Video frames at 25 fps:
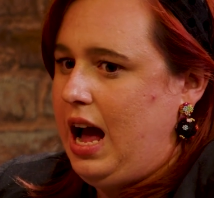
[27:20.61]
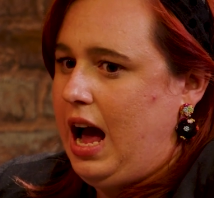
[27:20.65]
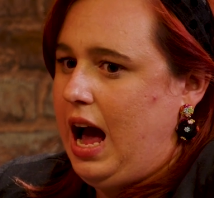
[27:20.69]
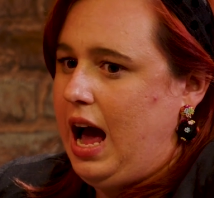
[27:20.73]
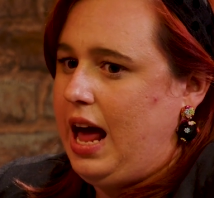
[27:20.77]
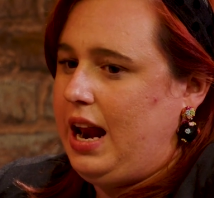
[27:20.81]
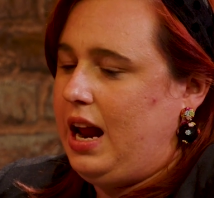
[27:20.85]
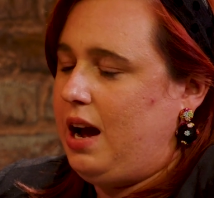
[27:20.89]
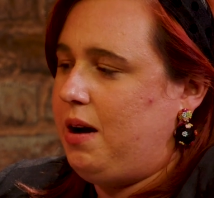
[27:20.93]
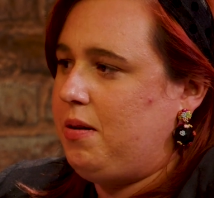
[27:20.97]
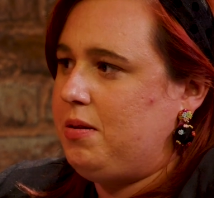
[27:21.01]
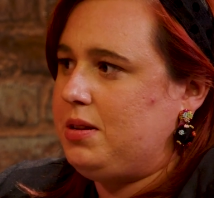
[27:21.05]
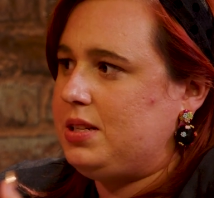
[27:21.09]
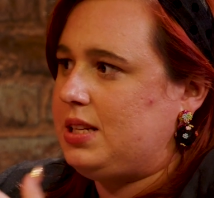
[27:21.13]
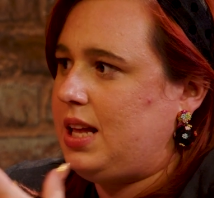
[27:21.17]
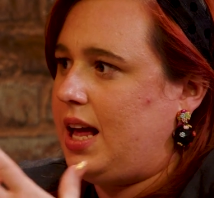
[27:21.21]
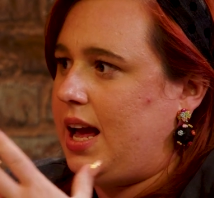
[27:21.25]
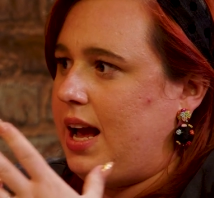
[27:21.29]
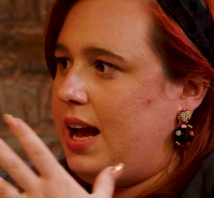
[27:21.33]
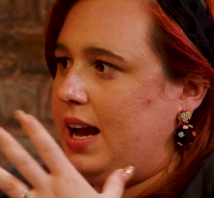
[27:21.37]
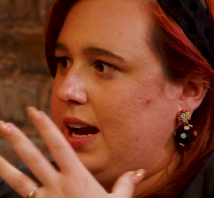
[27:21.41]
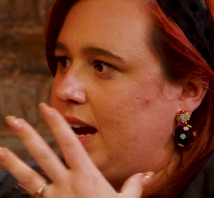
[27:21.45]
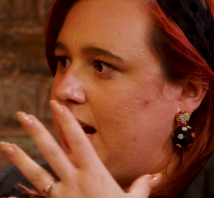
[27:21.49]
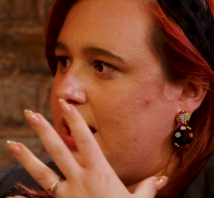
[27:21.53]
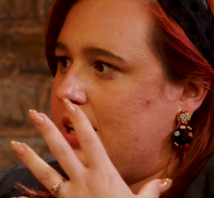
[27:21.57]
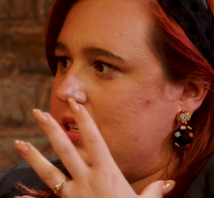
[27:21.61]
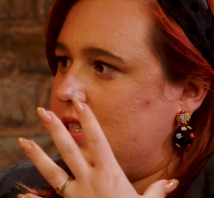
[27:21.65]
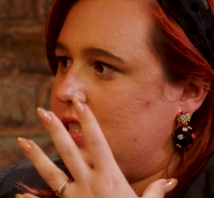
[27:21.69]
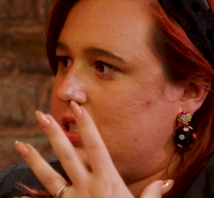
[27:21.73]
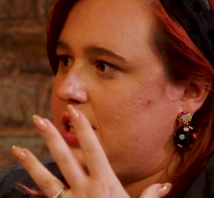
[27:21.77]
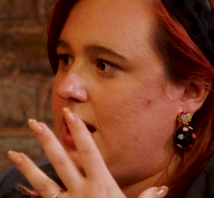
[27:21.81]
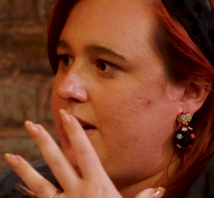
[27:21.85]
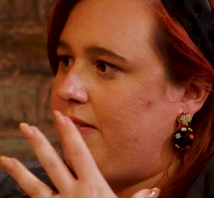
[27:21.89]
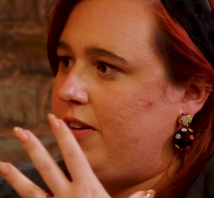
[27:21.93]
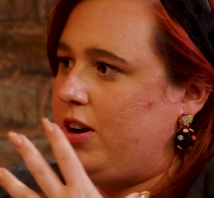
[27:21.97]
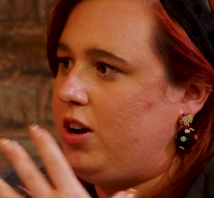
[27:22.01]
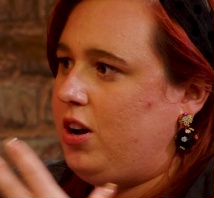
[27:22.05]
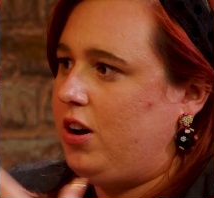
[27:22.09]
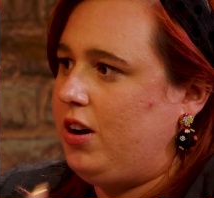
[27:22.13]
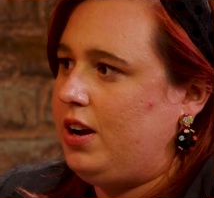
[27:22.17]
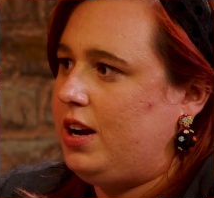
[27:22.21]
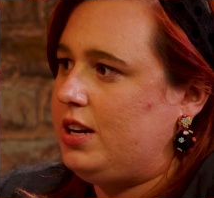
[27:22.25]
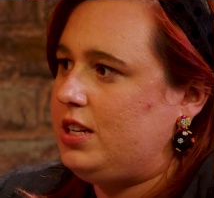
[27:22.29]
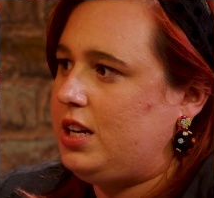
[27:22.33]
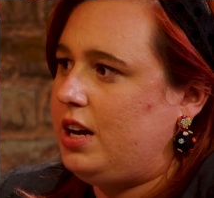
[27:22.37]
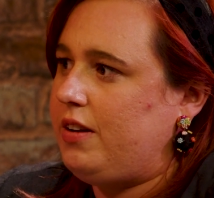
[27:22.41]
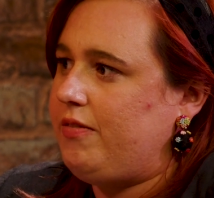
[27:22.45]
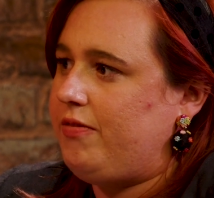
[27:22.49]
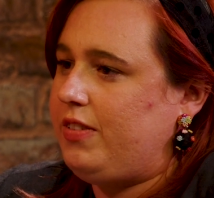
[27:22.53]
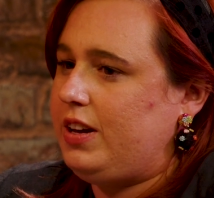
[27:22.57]
And I was like hysterical. And I
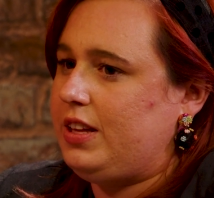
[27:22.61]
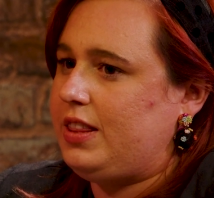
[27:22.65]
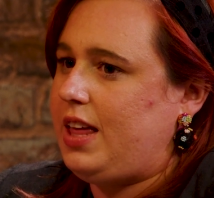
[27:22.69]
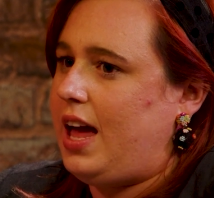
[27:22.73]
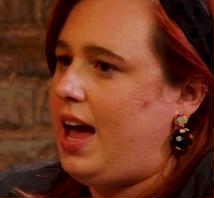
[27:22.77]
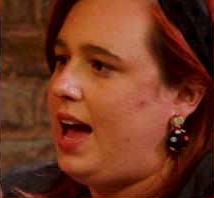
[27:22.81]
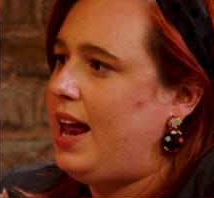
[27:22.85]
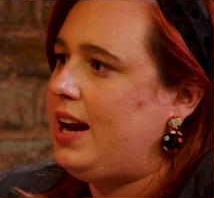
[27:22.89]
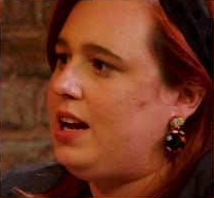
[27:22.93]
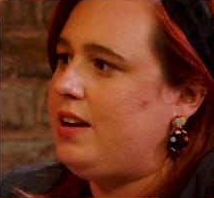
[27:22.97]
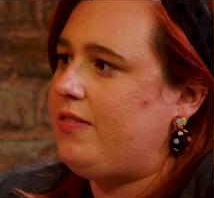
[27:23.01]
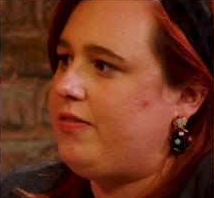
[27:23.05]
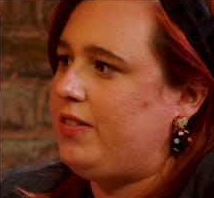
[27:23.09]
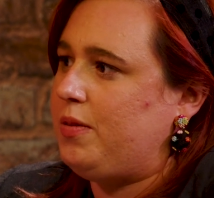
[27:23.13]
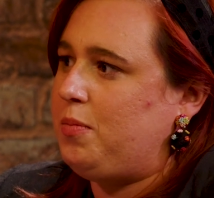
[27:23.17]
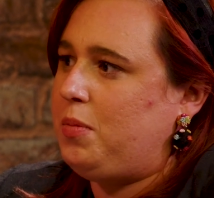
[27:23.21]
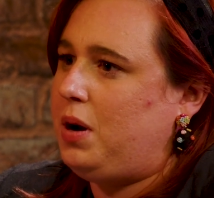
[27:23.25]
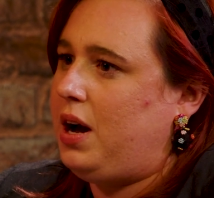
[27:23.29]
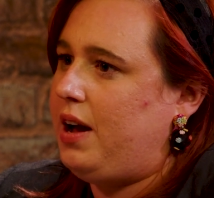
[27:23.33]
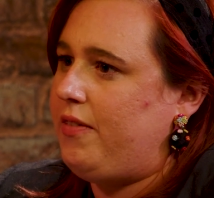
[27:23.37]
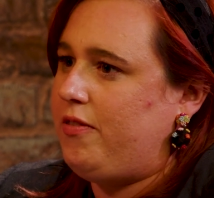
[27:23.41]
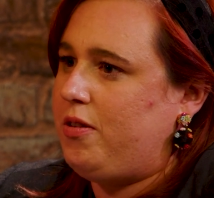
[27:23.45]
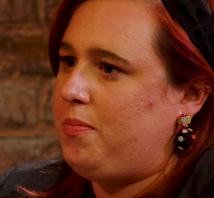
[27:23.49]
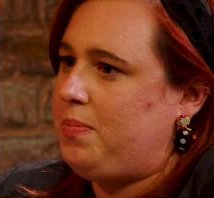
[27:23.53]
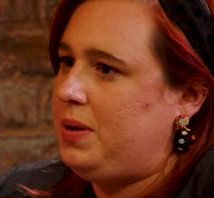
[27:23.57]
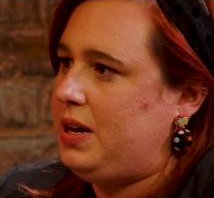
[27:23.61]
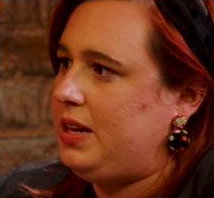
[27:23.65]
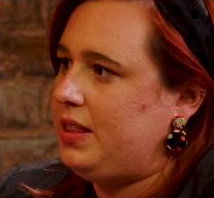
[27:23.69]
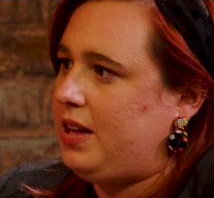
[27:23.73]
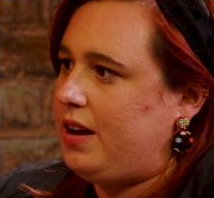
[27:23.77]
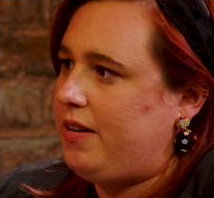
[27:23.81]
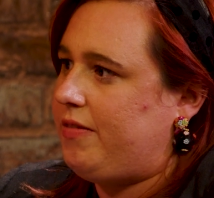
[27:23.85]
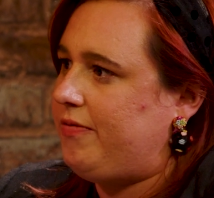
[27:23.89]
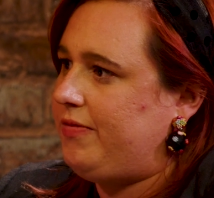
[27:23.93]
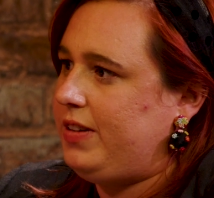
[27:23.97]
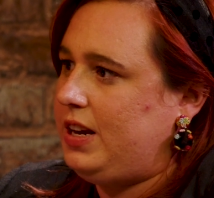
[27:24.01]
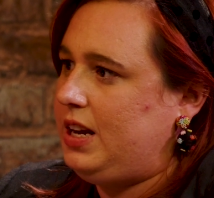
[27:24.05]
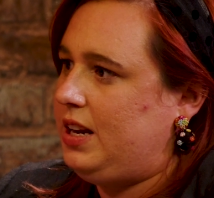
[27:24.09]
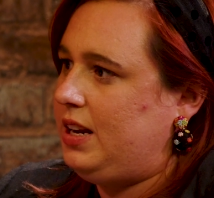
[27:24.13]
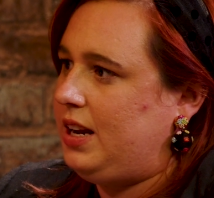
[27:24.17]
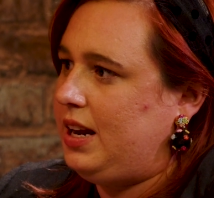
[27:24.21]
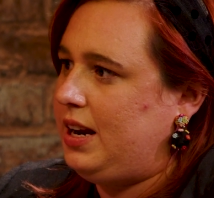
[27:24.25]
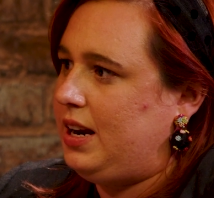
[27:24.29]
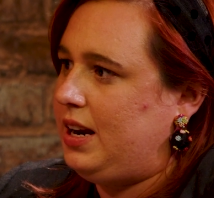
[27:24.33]
don't think that anything will ever beat that feeling.